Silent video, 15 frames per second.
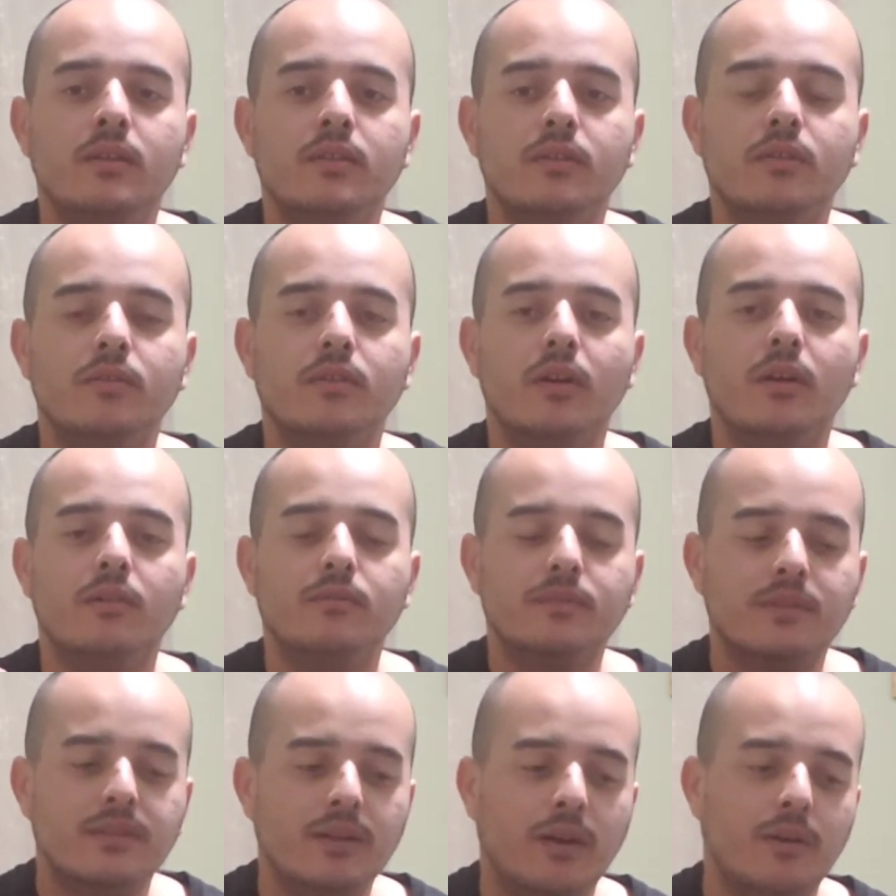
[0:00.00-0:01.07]
You know,
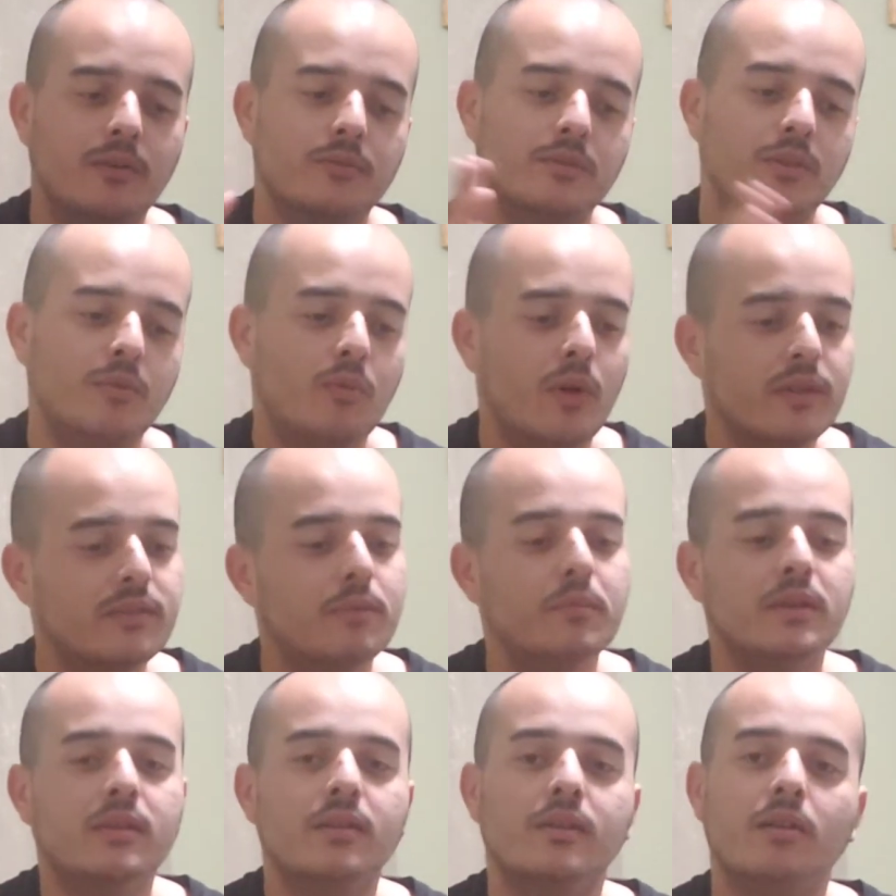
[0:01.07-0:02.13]
so you want them
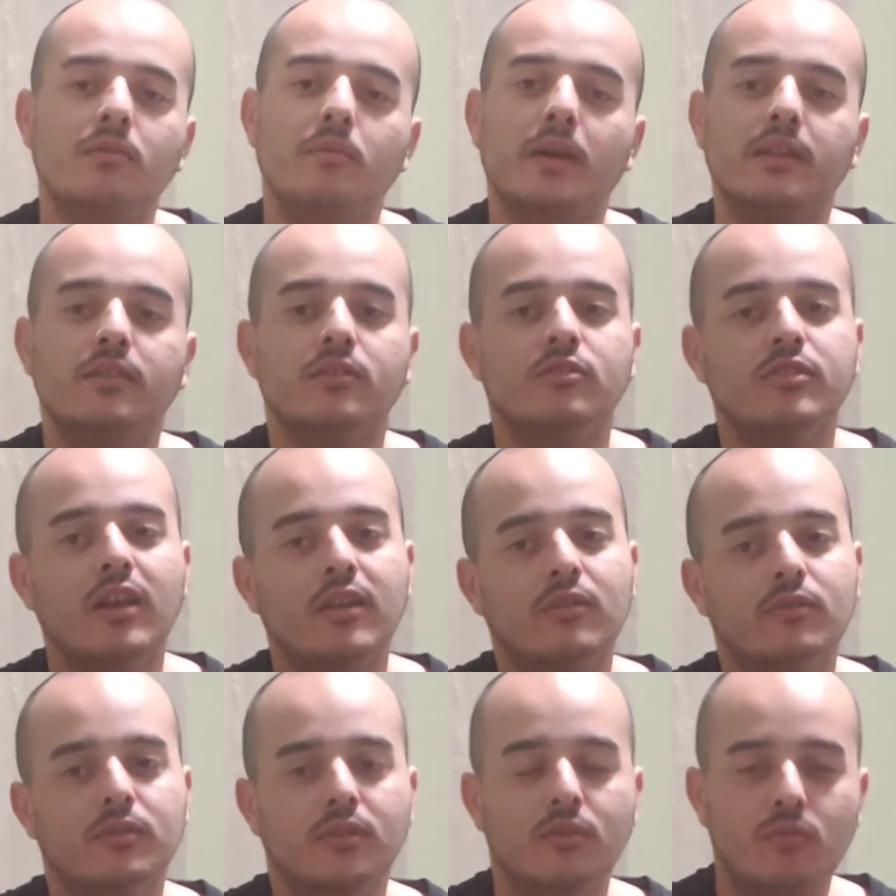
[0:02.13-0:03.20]
to keep coming back to your
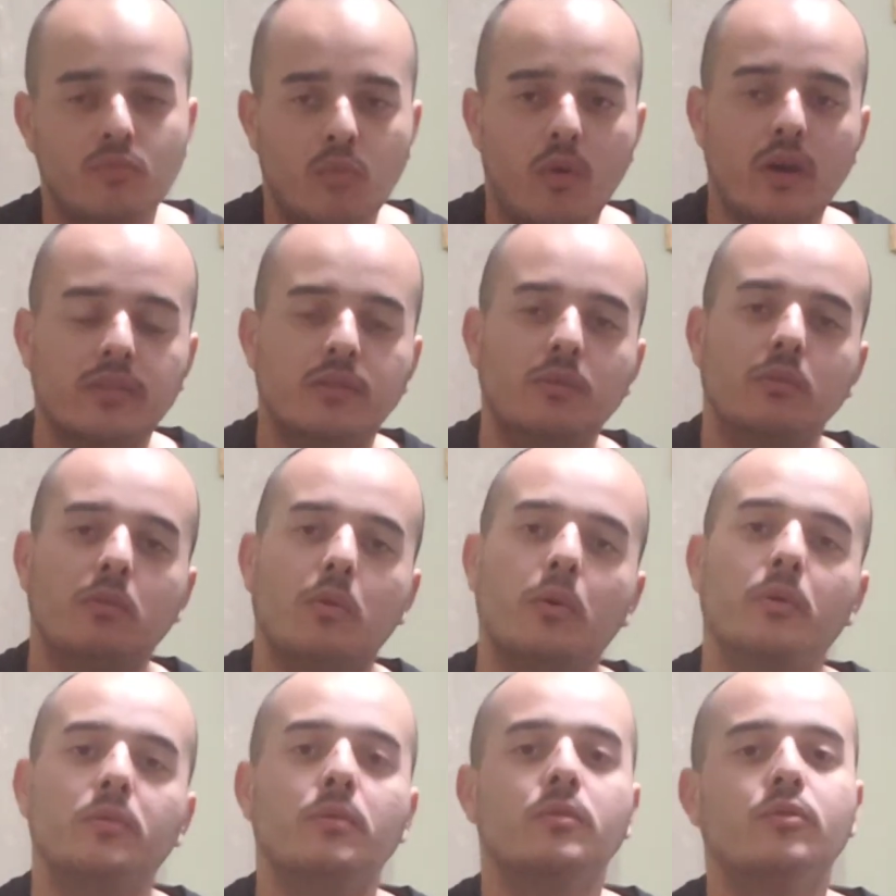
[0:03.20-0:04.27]
channel. You want those
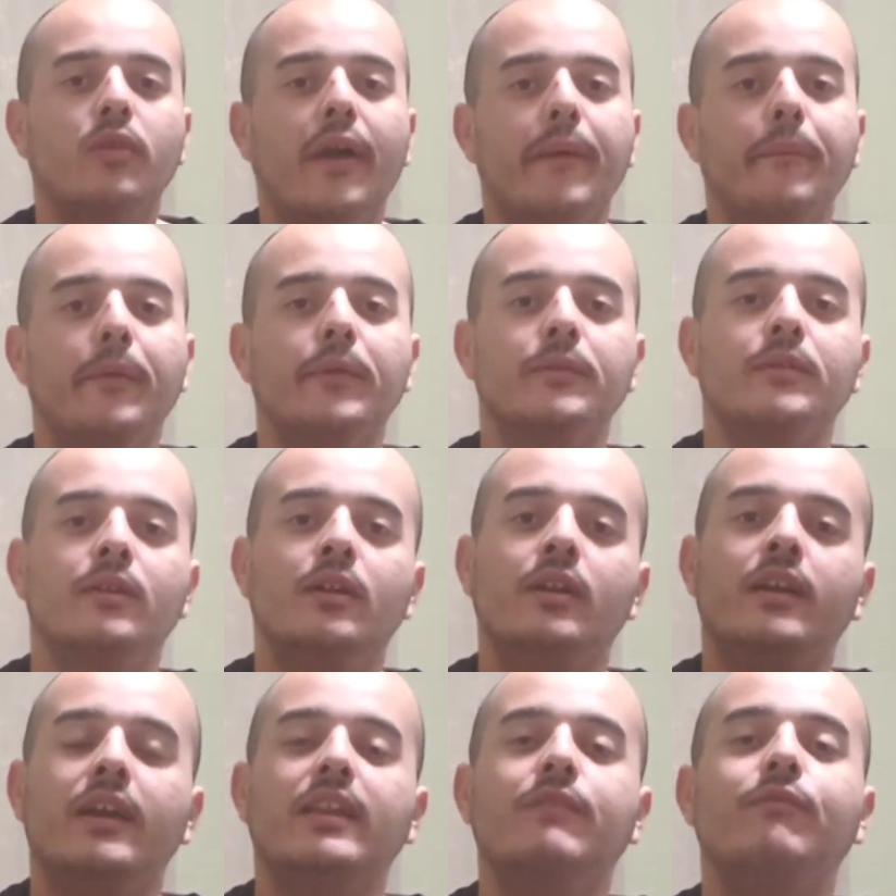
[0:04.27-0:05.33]
loyal subscribers,
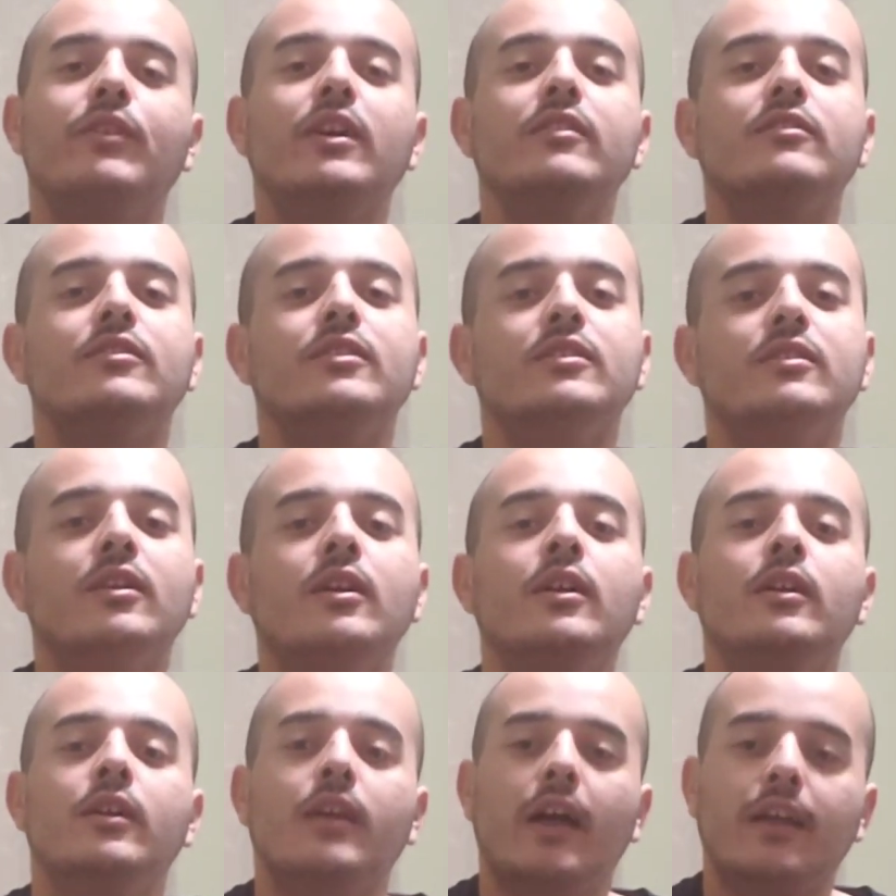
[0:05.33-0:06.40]
and eventually
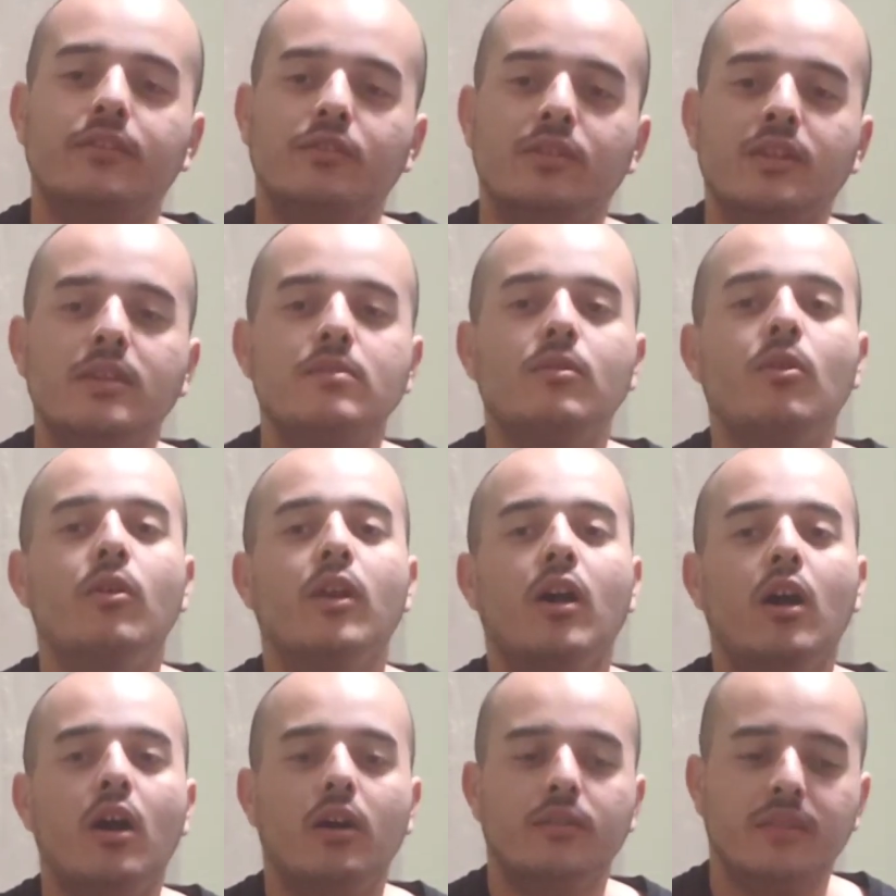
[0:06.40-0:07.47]
as you keep going
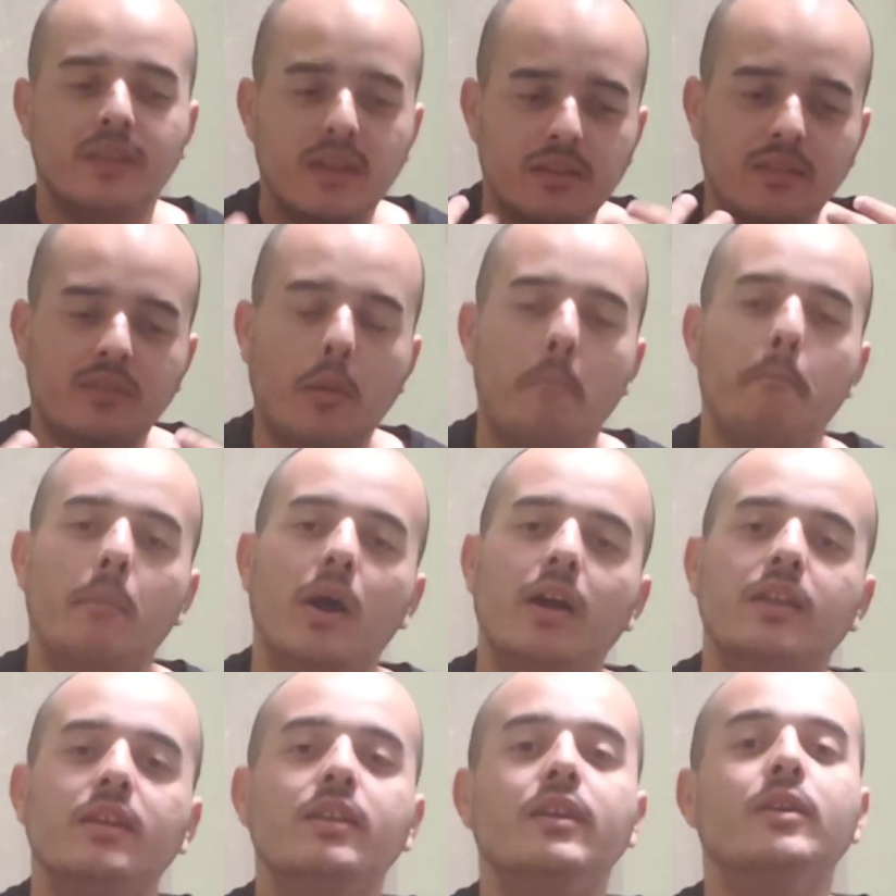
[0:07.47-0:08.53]
on, yes, the
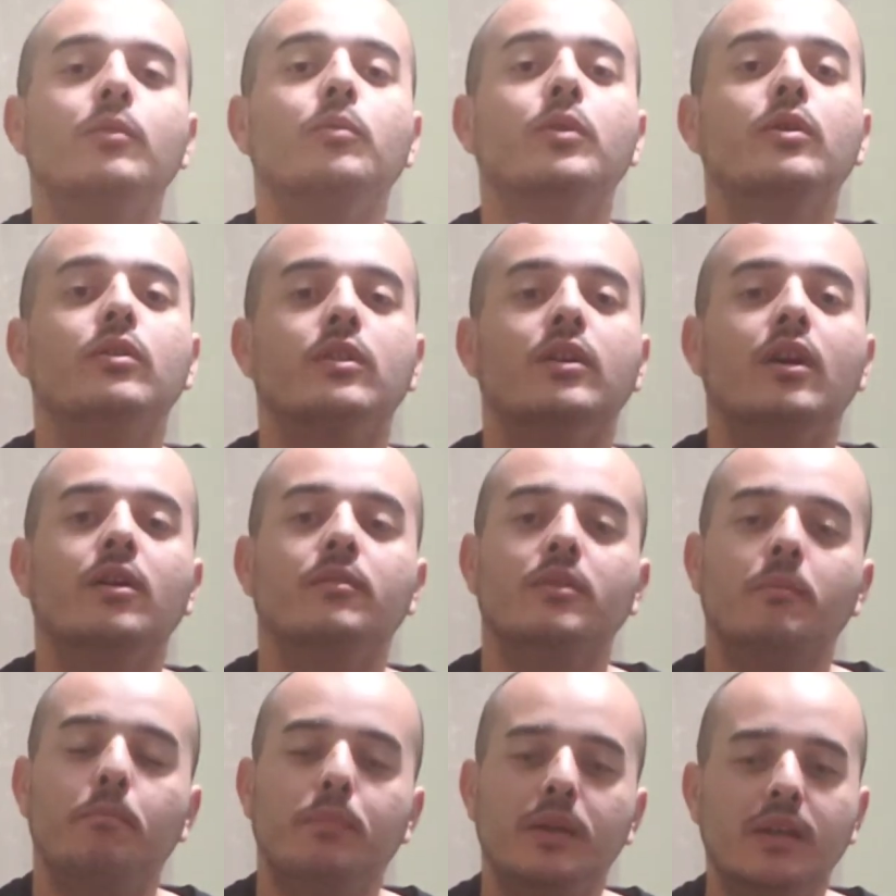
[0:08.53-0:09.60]
money, it will come.
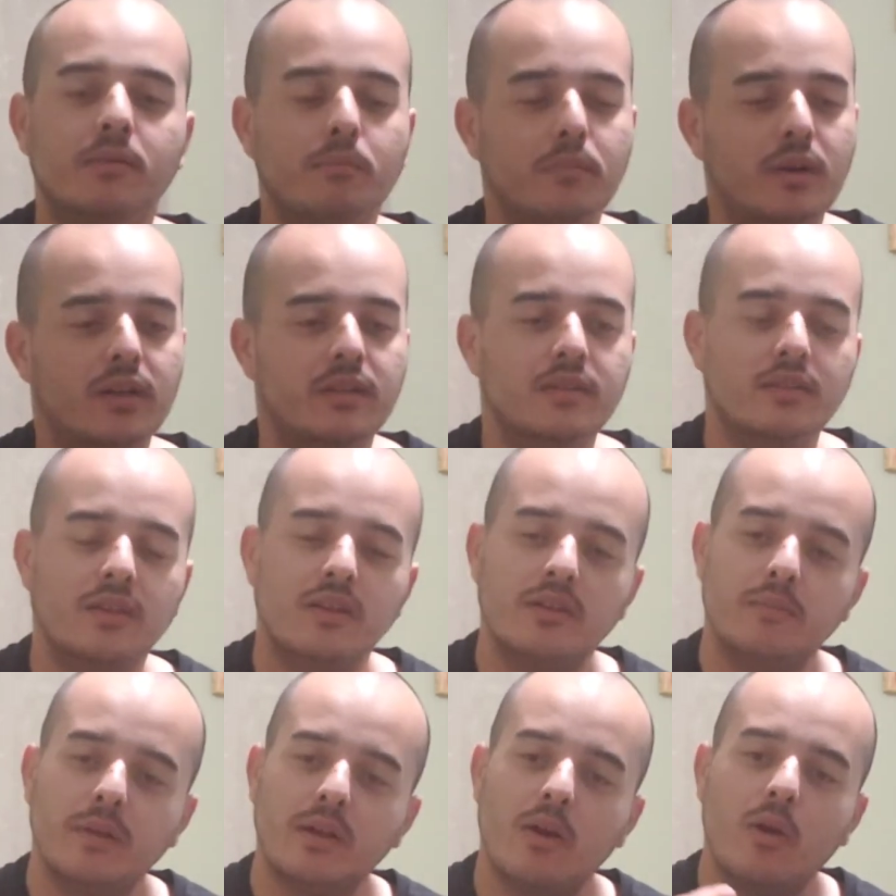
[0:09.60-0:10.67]
The big money. You're going
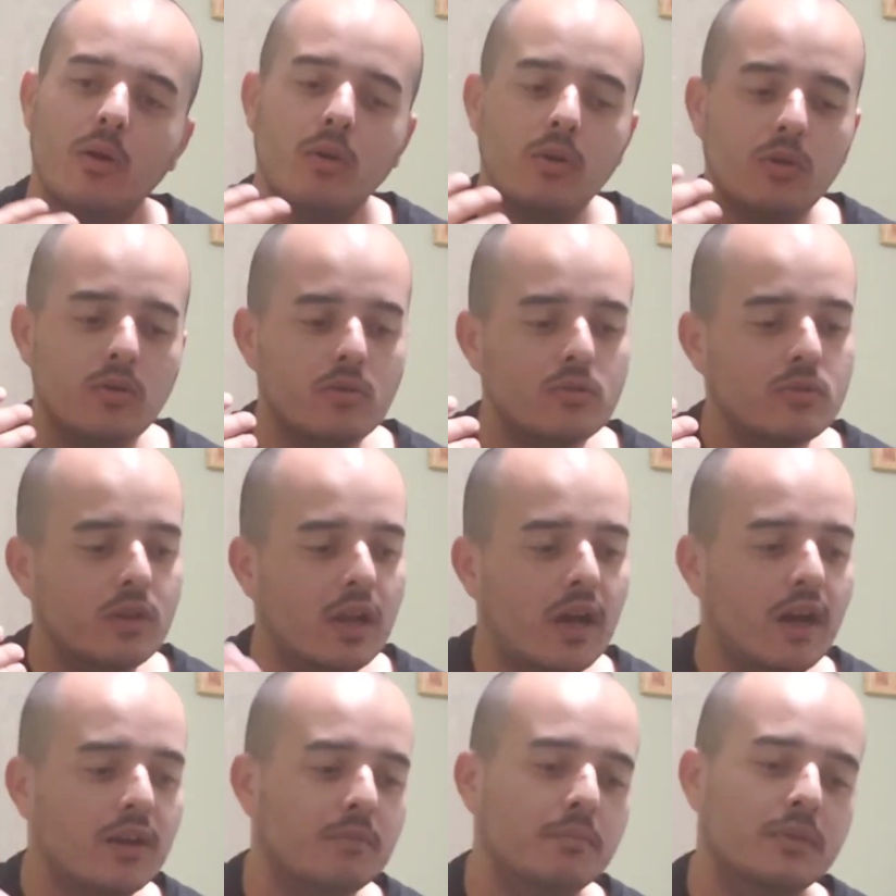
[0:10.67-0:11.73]
to make a whole
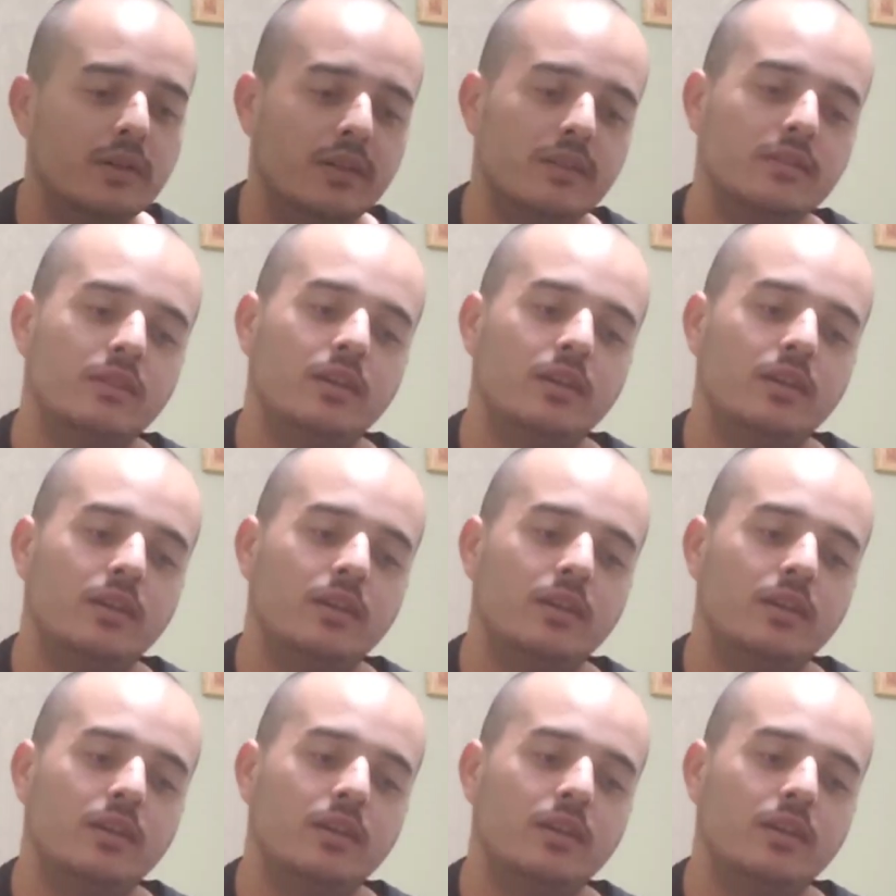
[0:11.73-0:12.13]
lot of money.